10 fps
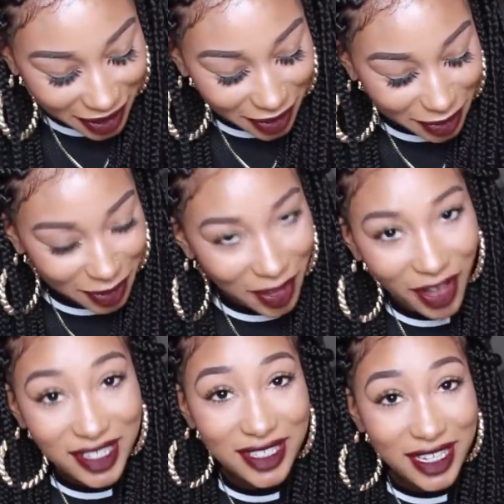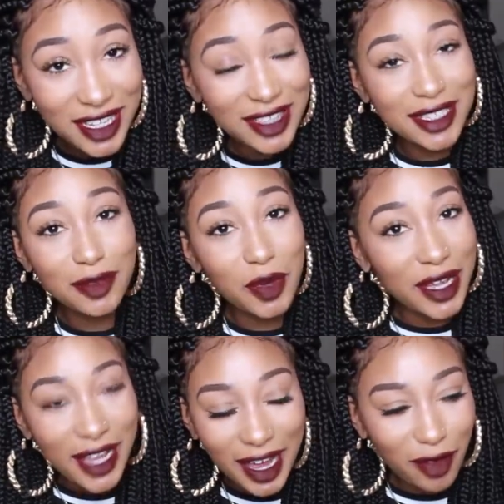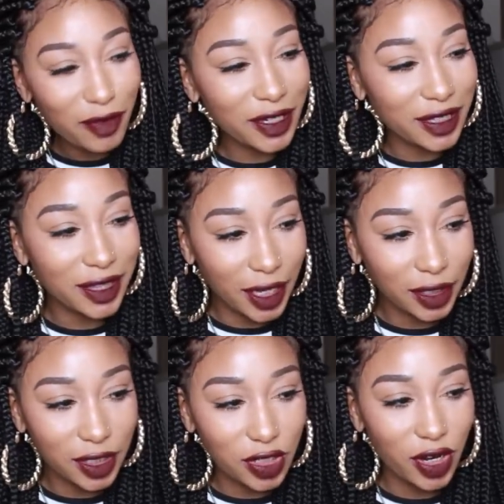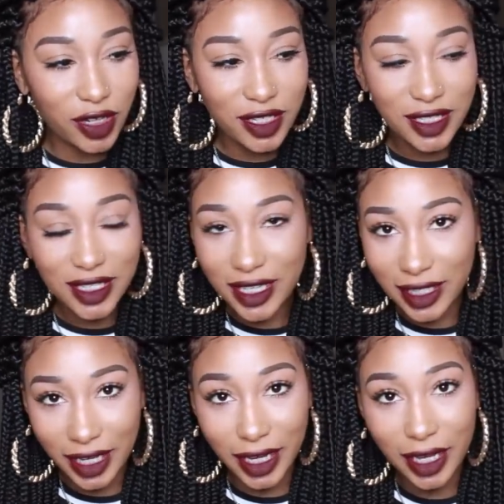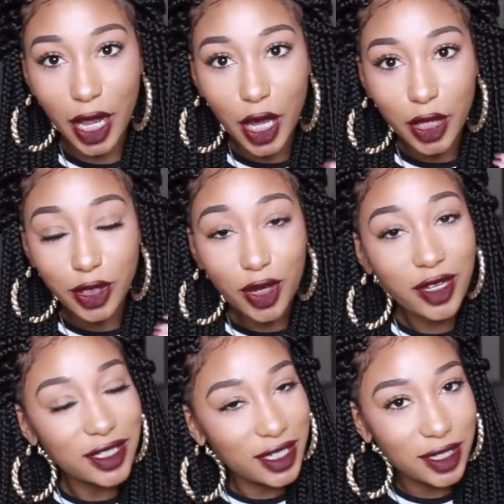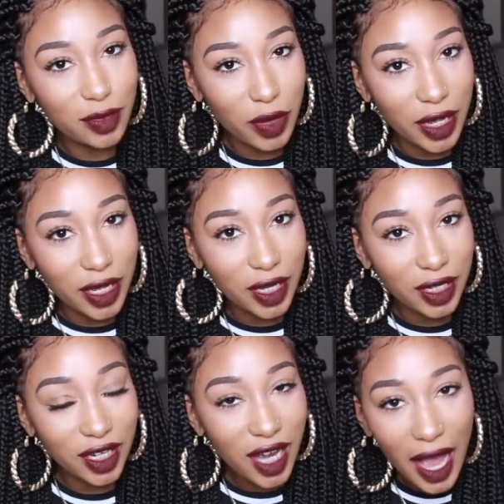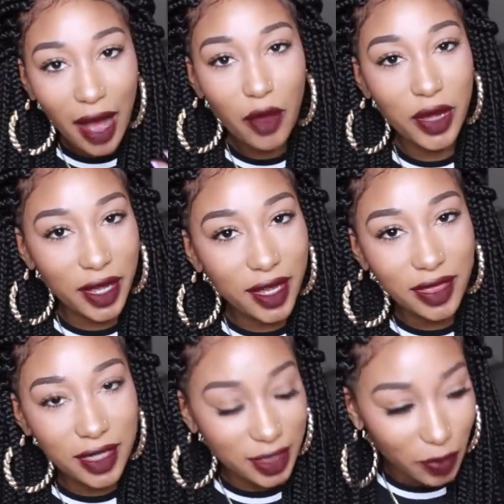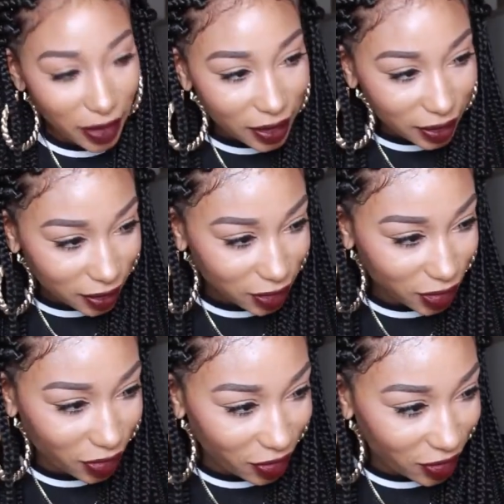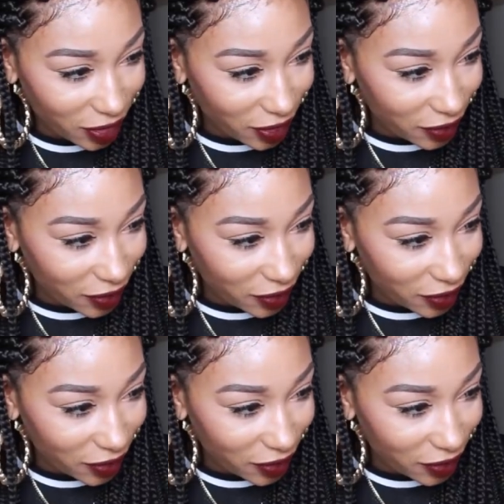Like, do y'all see this wig? I don't really think that y'all see, like, do y'all see this wig? Look how good this wig looks, y'all.